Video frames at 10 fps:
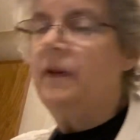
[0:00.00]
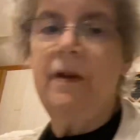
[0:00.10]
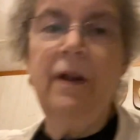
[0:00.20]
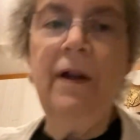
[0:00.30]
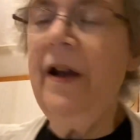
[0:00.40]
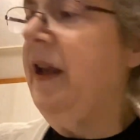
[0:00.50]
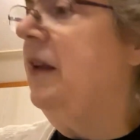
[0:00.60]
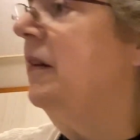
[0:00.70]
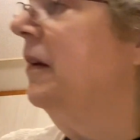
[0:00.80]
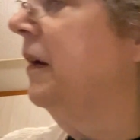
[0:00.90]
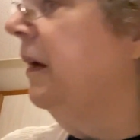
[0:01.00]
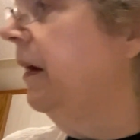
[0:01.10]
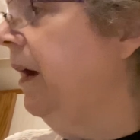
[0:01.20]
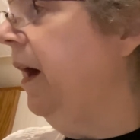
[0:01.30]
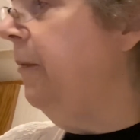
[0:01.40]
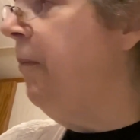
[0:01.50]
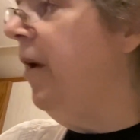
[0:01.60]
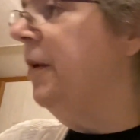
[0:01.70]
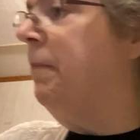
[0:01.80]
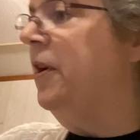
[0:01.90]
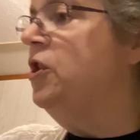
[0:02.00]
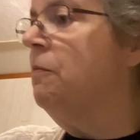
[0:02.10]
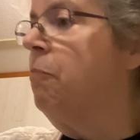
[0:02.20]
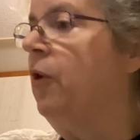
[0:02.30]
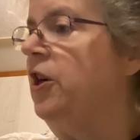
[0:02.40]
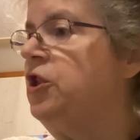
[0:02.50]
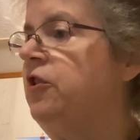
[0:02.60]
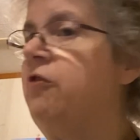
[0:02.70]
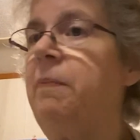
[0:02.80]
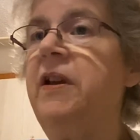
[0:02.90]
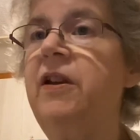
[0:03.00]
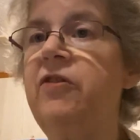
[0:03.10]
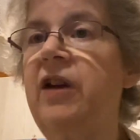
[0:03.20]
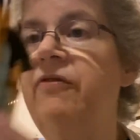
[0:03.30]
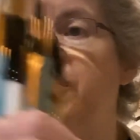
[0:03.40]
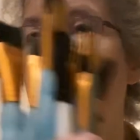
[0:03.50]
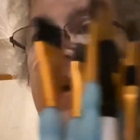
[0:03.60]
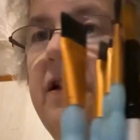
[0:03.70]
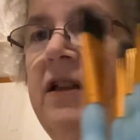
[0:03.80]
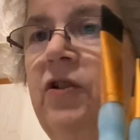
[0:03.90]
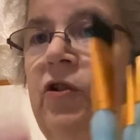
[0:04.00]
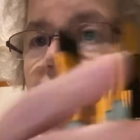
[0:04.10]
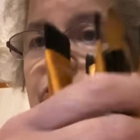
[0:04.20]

All right, I bought a bunch of brushes because I've gotten into,